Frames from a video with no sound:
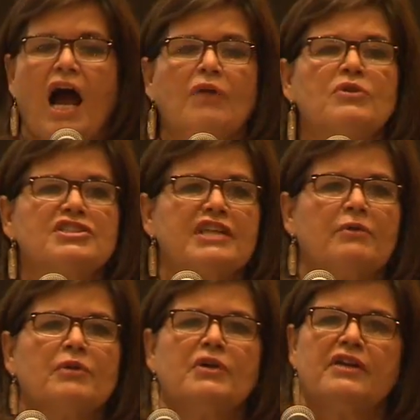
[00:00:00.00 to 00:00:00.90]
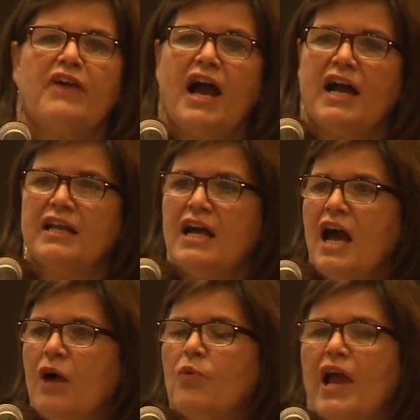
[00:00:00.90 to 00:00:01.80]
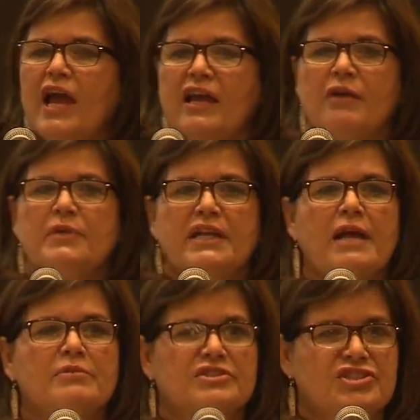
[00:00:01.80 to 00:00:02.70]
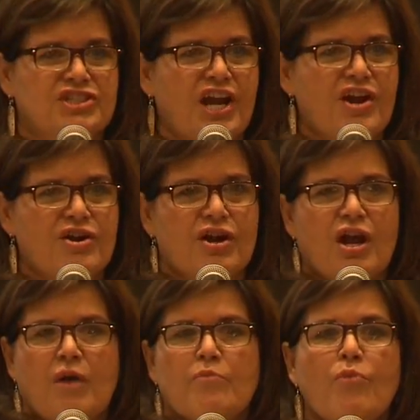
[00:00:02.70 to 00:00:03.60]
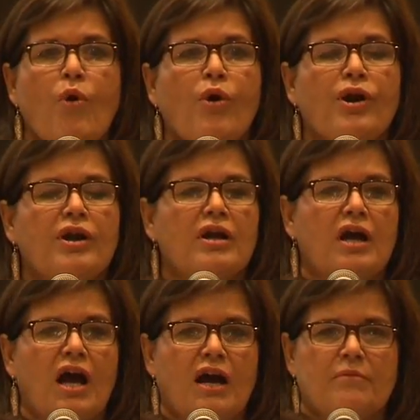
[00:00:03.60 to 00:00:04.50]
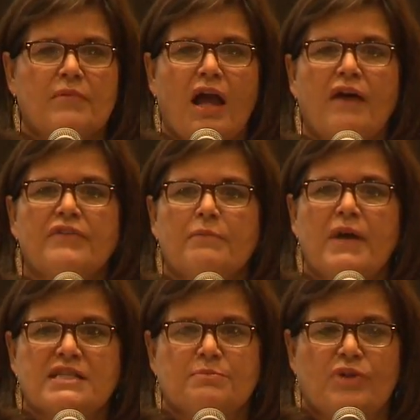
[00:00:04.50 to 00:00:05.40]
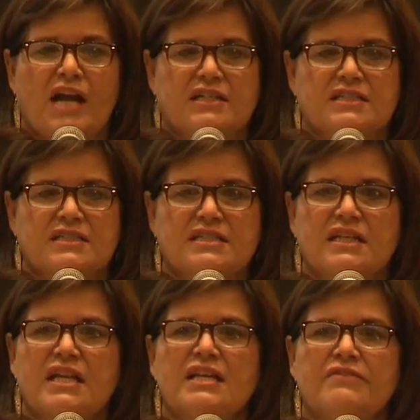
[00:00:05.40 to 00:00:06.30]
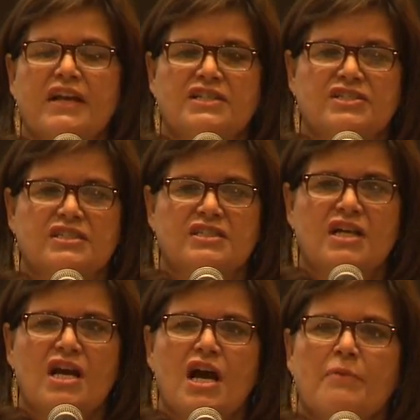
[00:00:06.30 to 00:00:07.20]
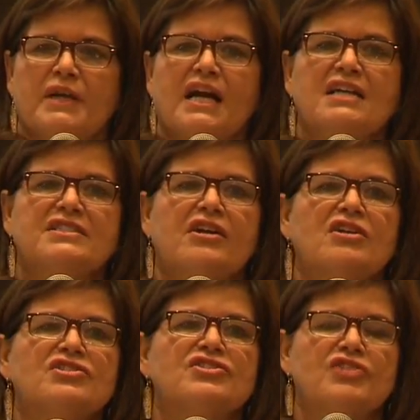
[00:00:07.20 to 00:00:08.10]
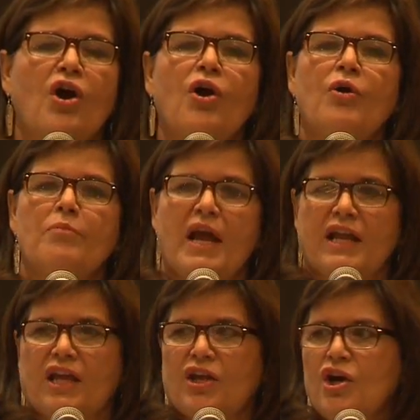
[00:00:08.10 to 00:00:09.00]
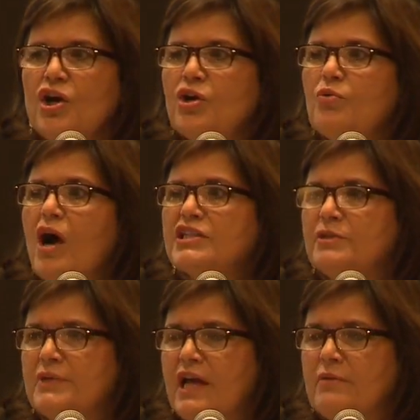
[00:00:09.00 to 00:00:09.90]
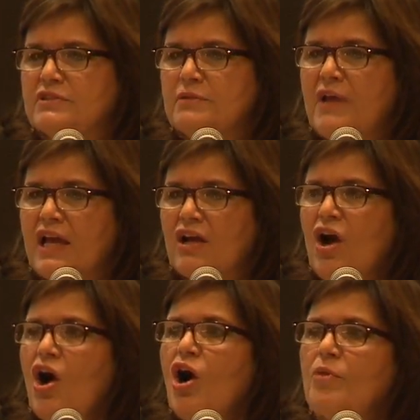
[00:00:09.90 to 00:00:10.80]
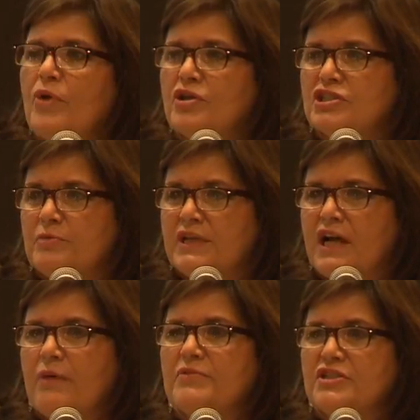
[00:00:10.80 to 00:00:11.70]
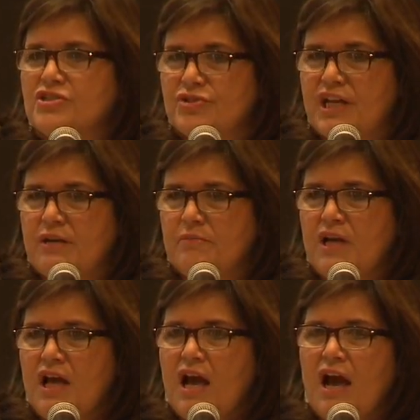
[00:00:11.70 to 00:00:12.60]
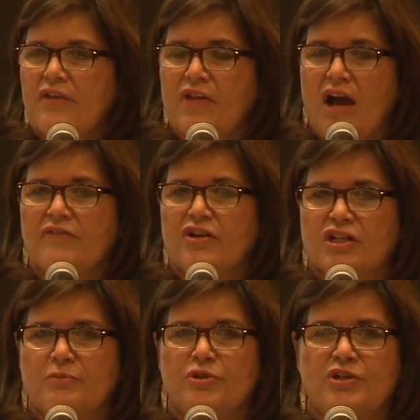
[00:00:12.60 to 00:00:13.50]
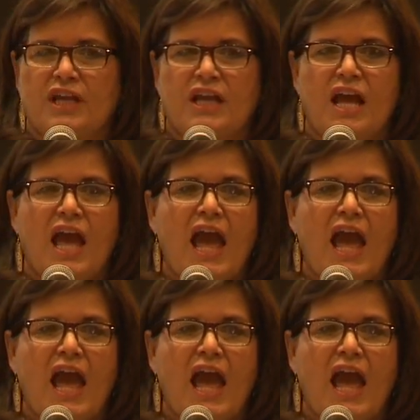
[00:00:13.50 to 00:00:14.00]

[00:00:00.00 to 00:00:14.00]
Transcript: I wish that we would have had a way of being able to share more of the best practices and innovations, because there are so many who want to be able to make homeownership become the dream of their community.